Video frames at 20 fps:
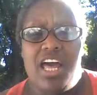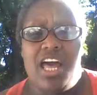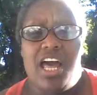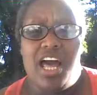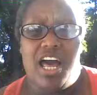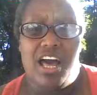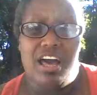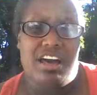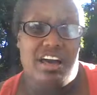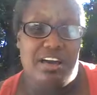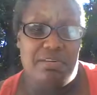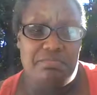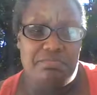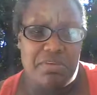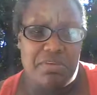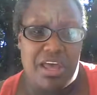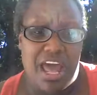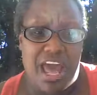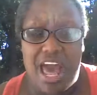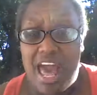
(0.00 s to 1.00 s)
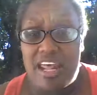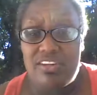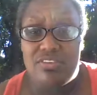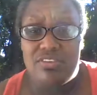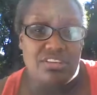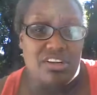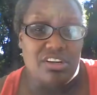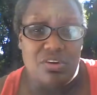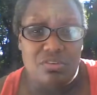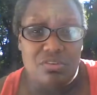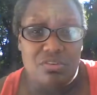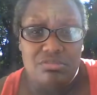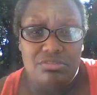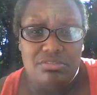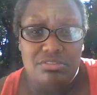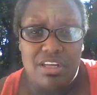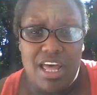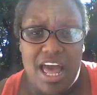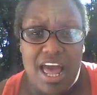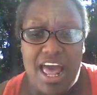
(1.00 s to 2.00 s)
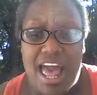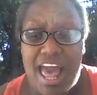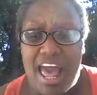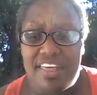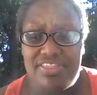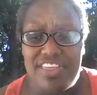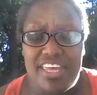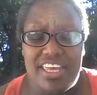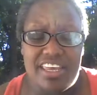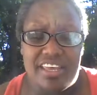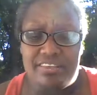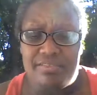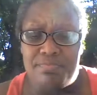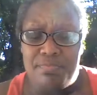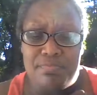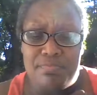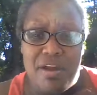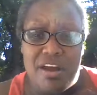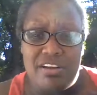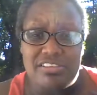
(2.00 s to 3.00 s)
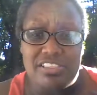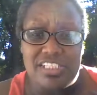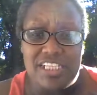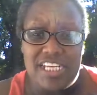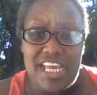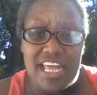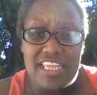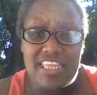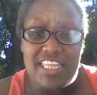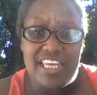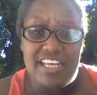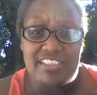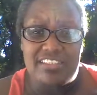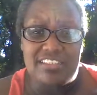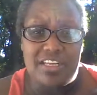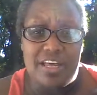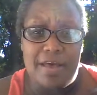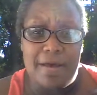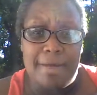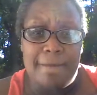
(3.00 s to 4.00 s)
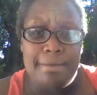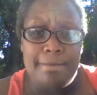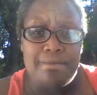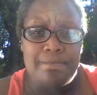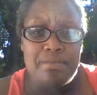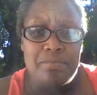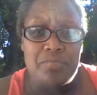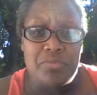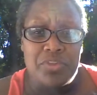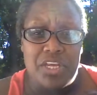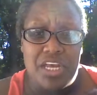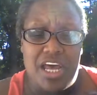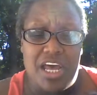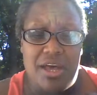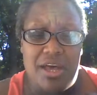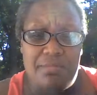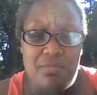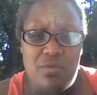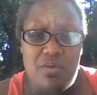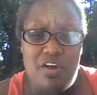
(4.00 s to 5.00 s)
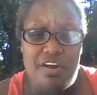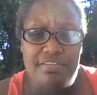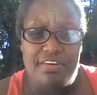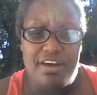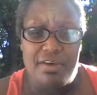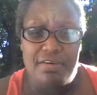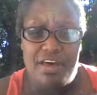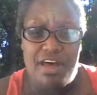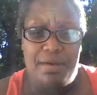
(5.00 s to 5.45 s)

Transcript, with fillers: Um, I don't know. I, I, think it's, personally, I think it's a, a more of a, a